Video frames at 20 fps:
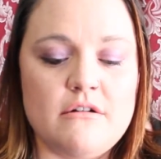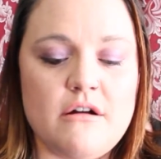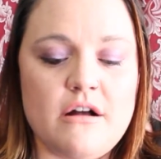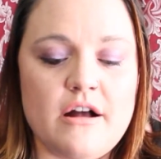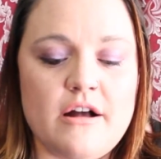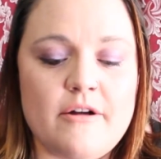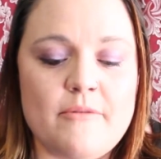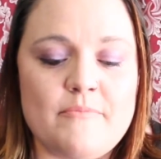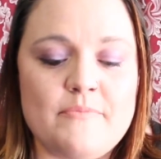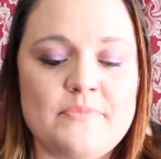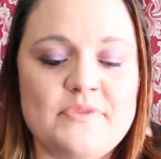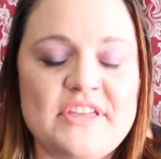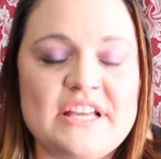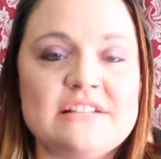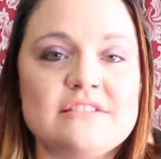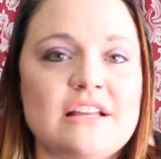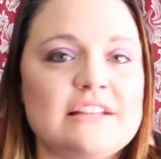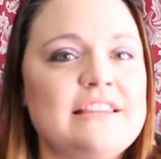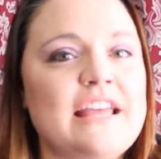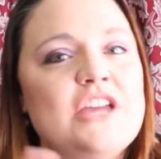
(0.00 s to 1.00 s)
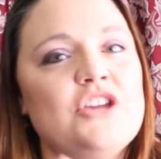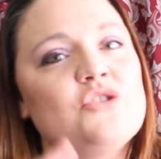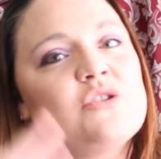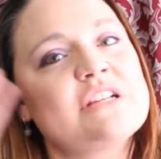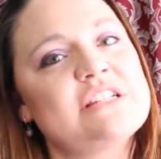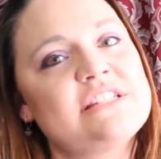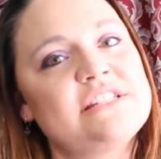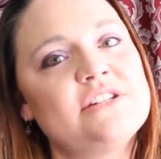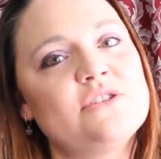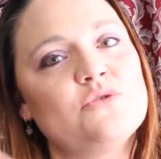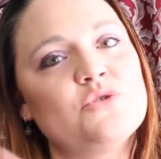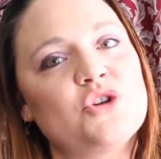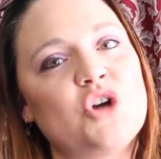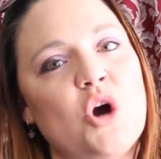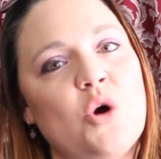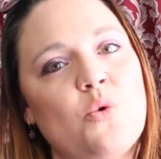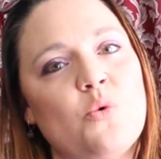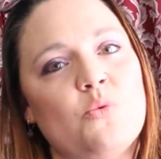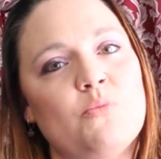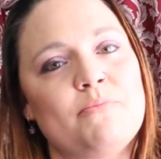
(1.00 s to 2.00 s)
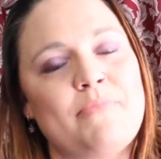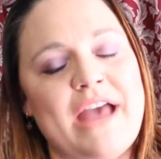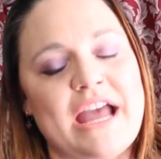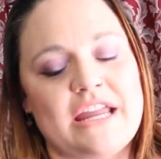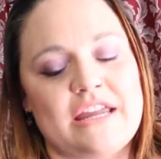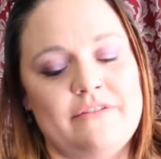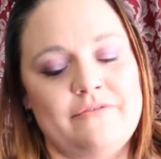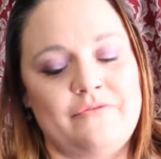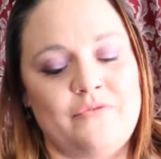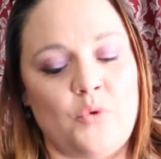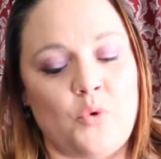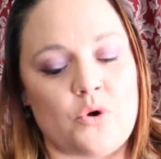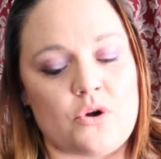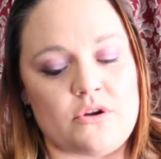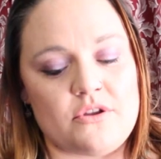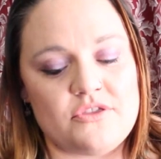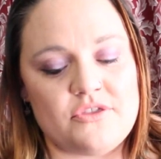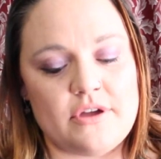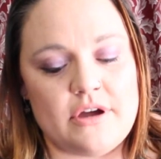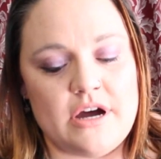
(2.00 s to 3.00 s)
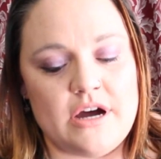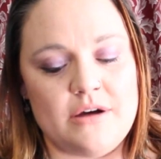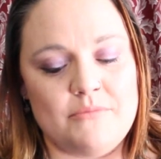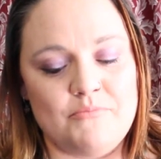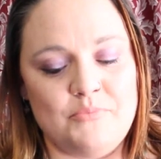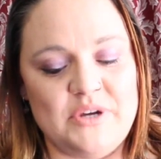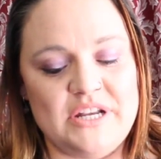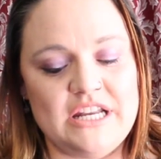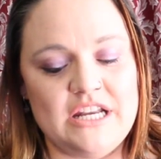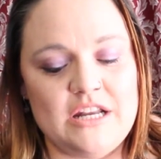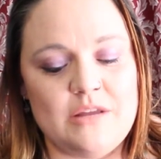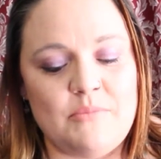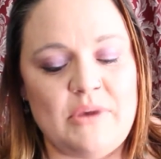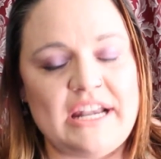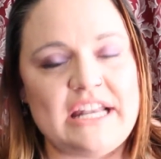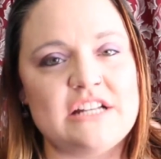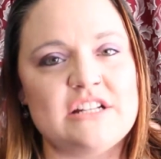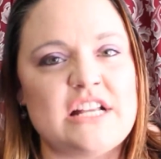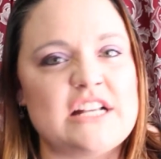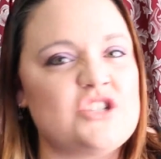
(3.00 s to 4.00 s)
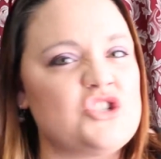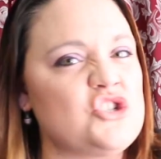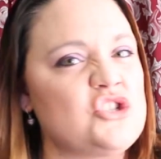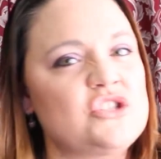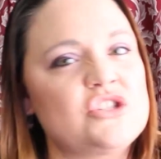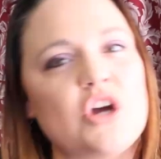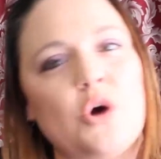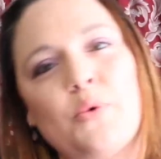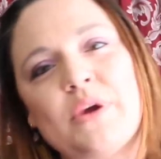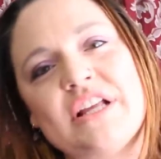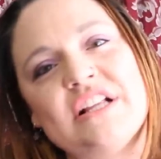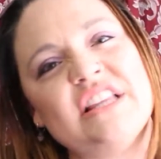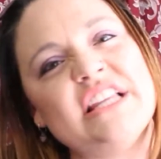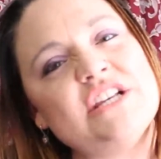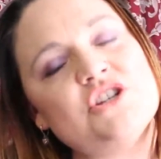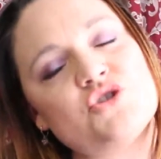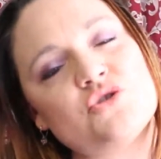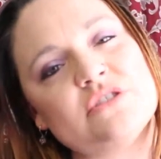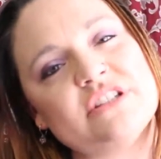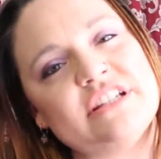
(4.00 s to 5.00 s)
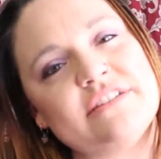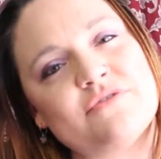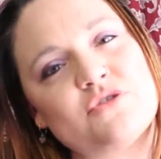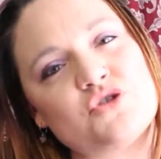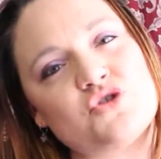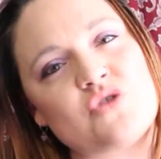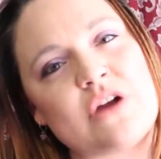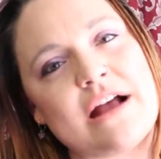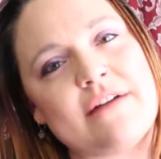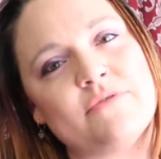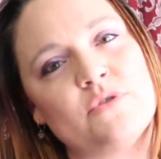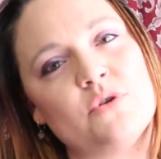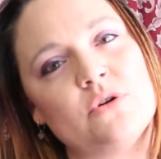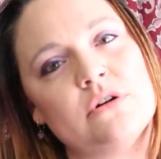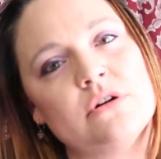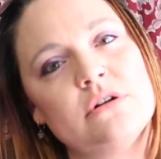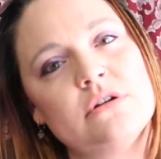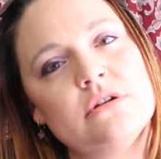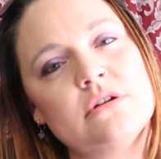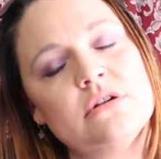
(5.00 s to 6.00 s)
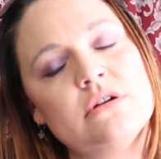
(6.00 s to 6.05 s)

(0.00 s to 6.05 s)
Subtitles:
things like that. You can still go back and forth, but anybody that's just going leisurely for travel,